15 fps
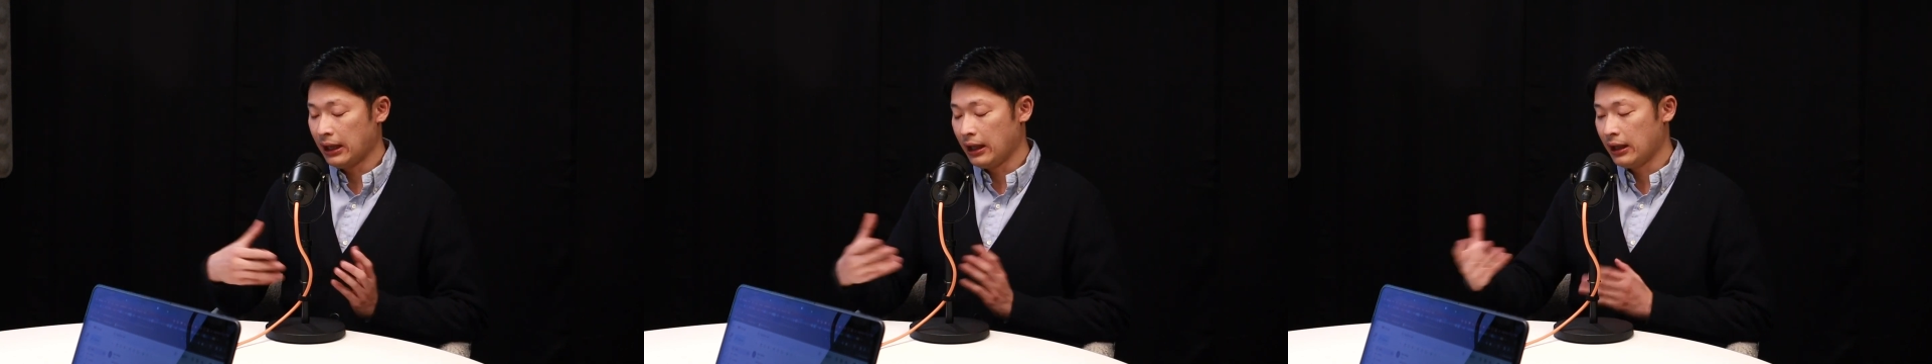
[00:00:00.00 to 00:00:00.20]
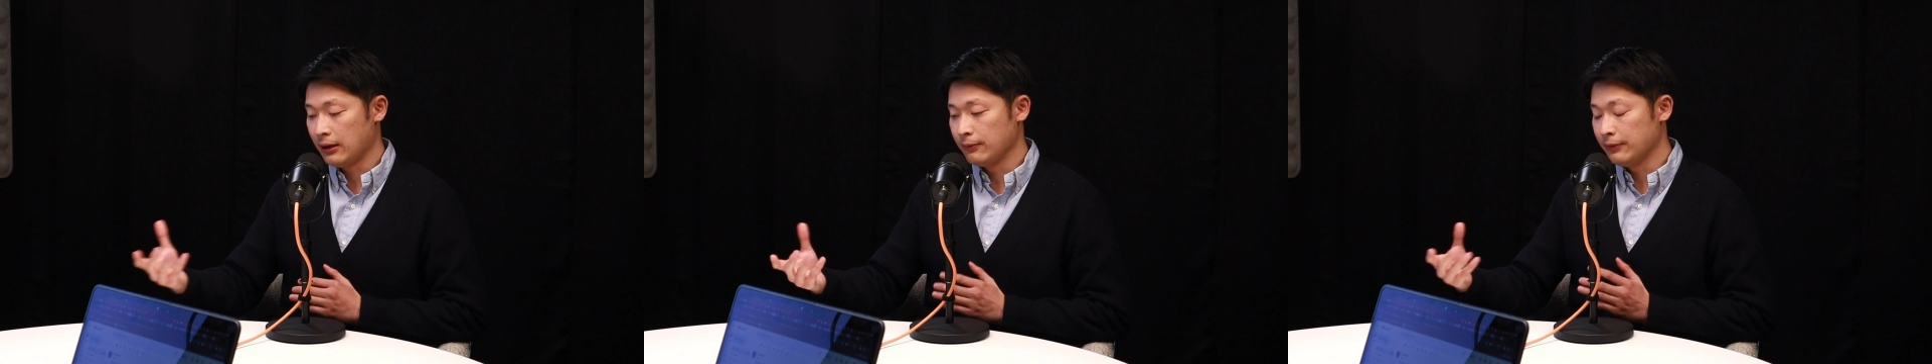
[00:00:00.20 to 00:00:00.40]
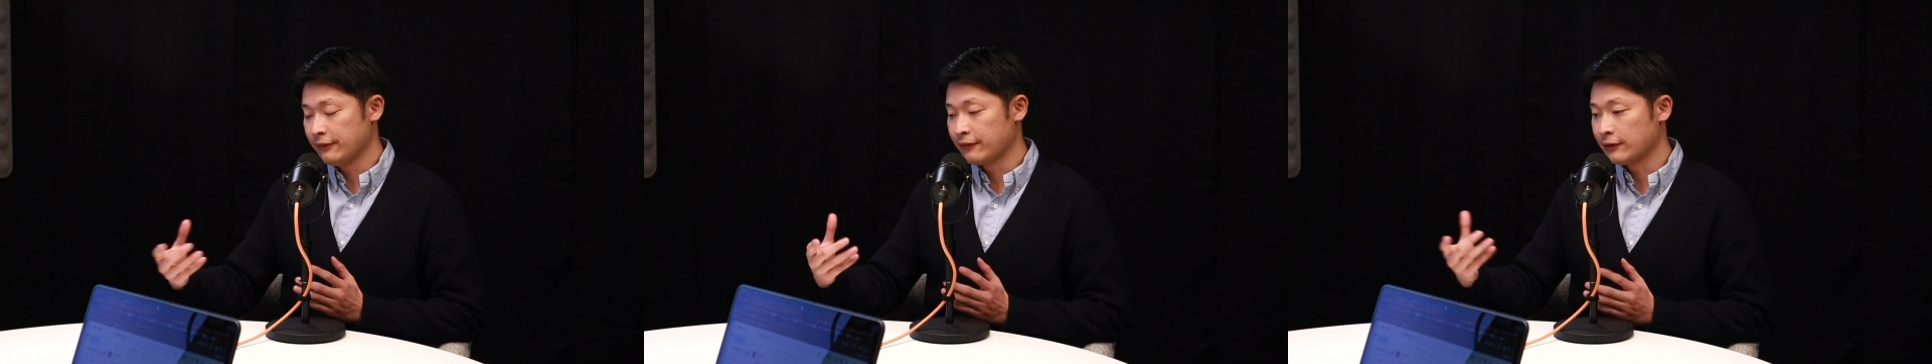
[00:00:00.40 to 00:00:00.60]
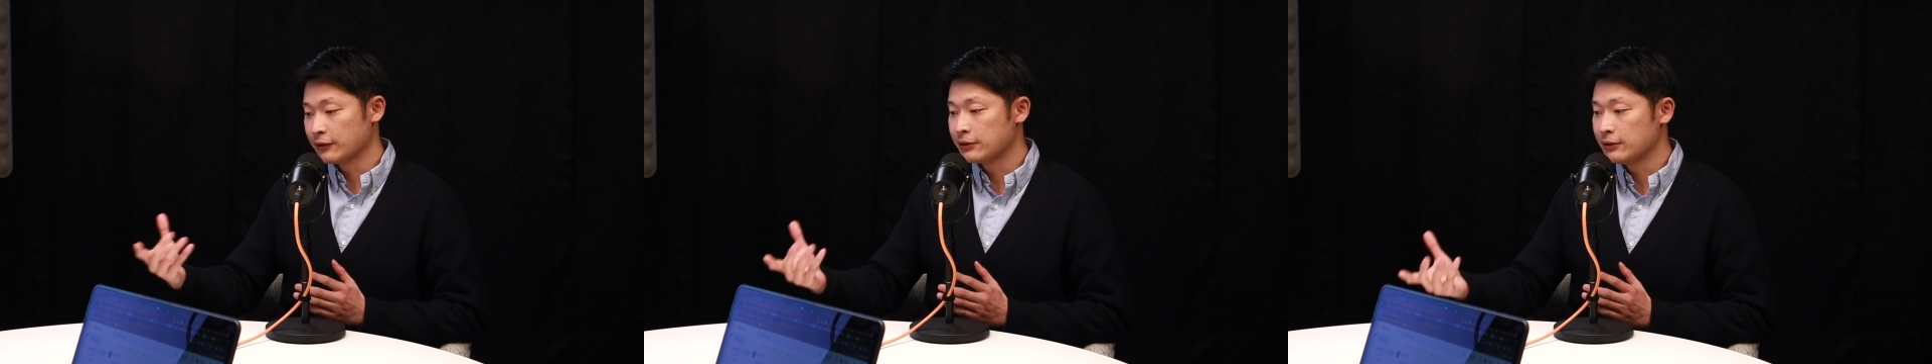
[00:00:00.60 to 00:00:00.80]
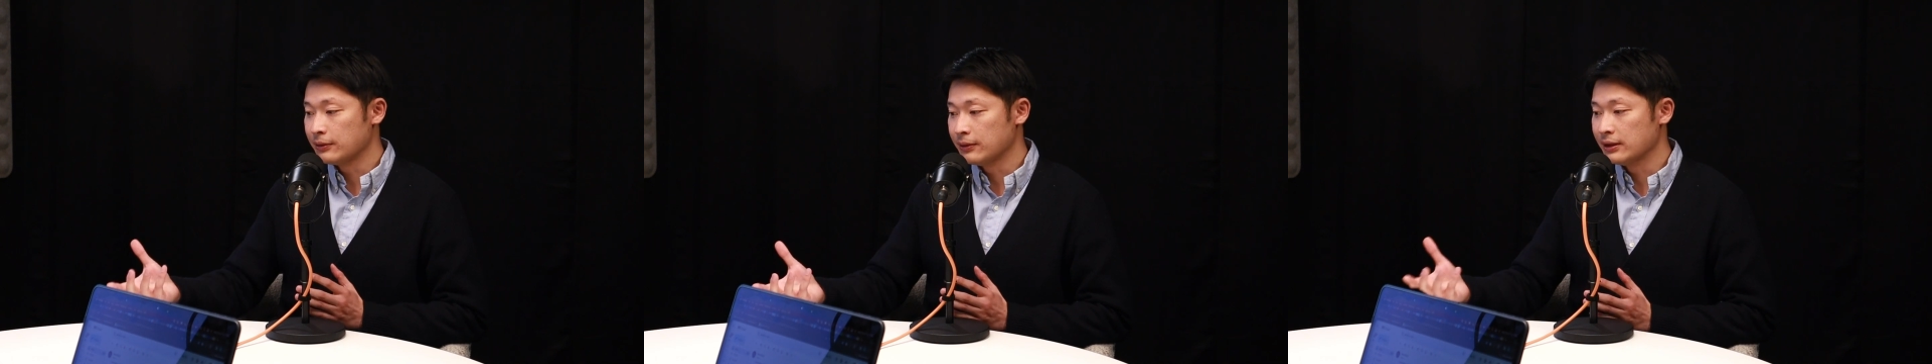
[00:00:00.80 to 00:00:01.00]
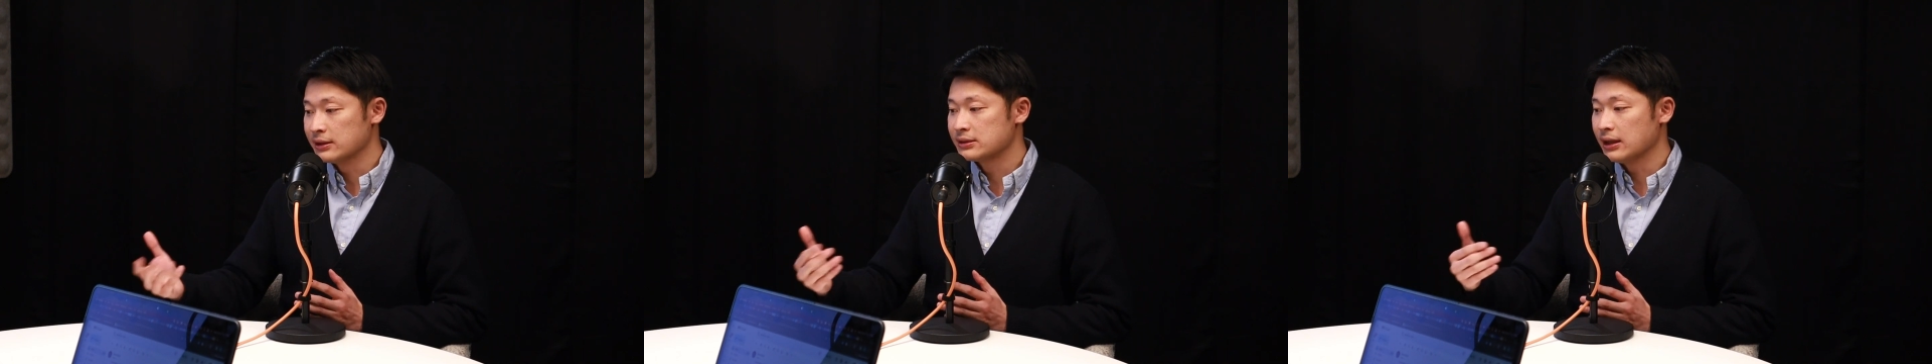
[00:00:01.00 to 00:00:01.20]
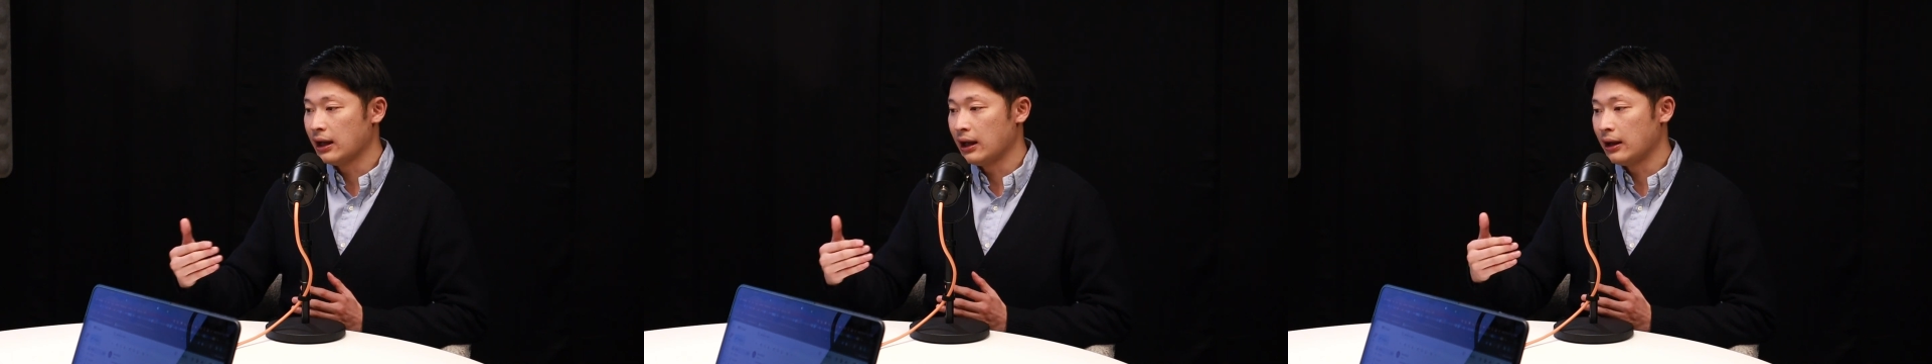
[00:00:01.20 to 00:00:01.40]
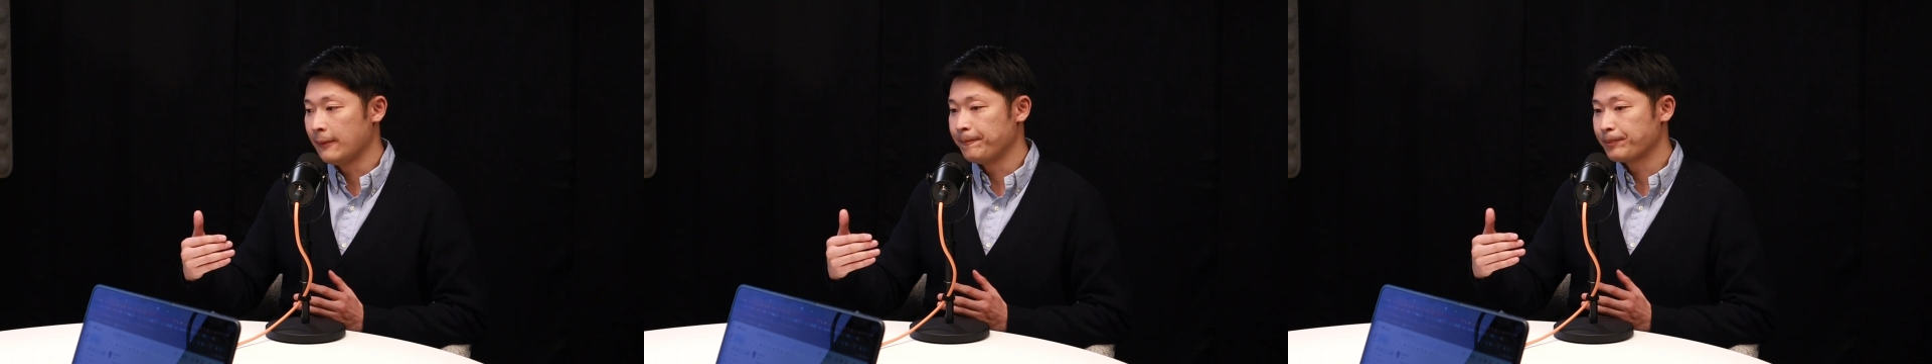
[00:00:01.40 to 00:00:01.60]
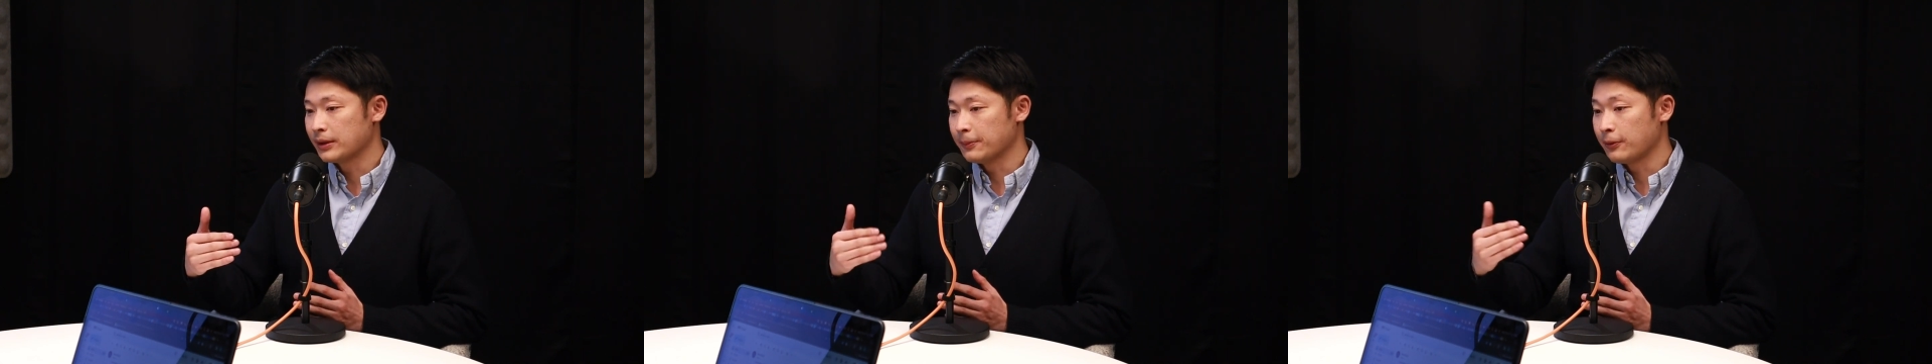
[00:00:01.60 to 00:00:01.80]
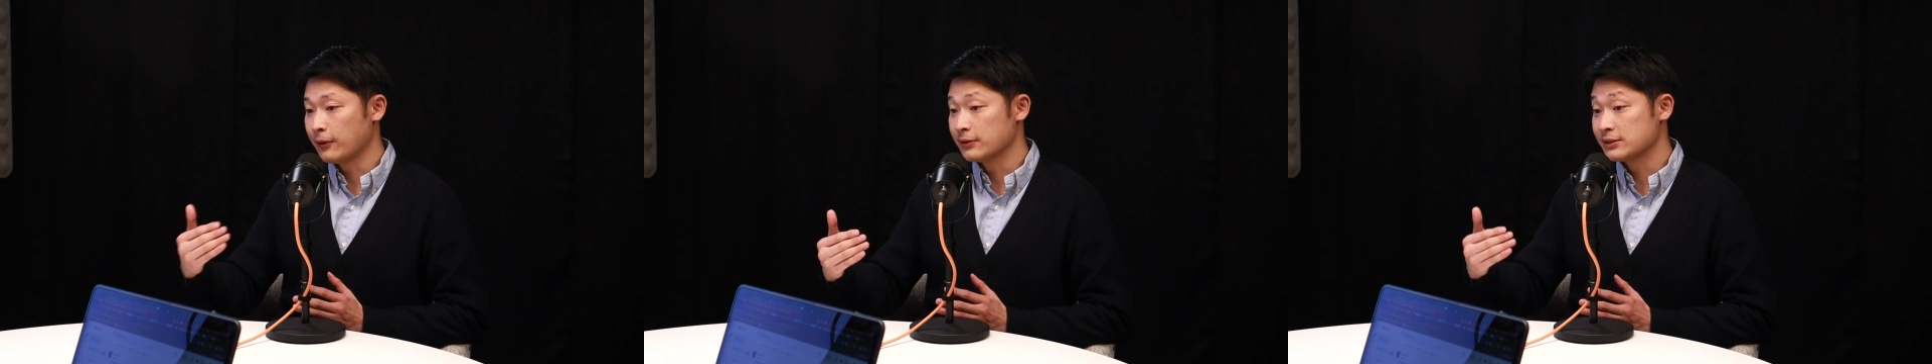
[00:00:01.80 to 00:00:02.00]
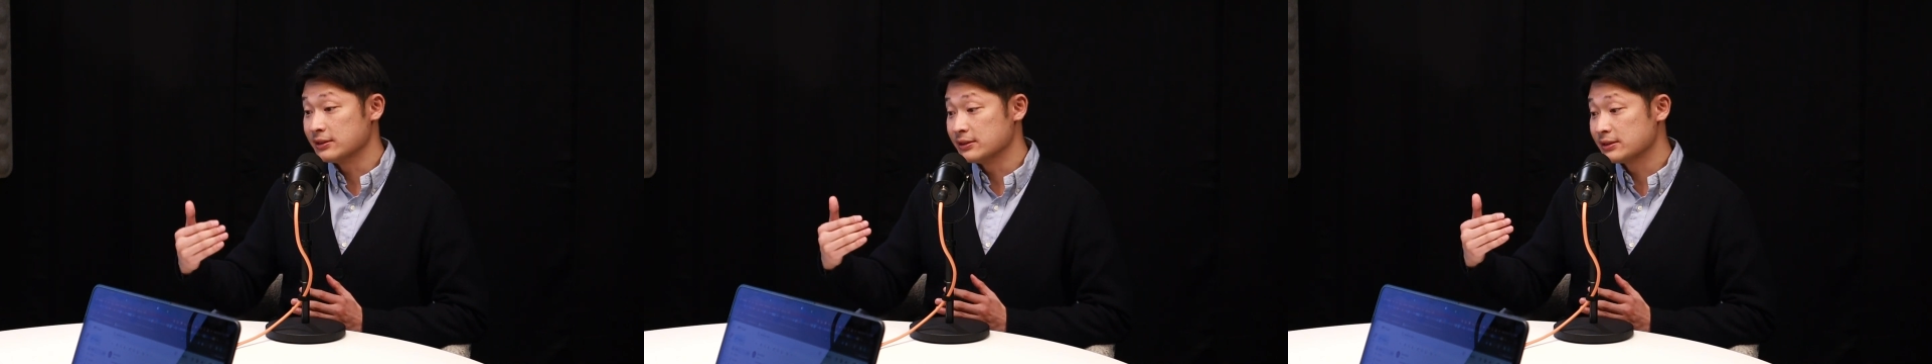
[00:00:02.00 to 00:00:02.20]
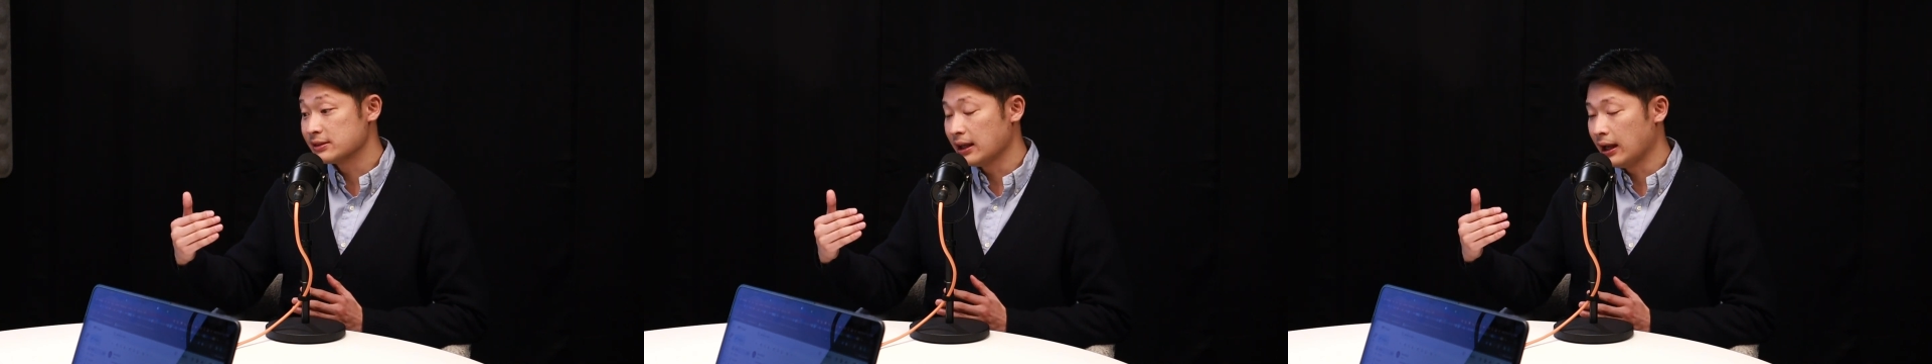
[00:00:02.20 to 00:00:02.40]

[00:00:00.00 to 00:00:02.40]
refer to is the person's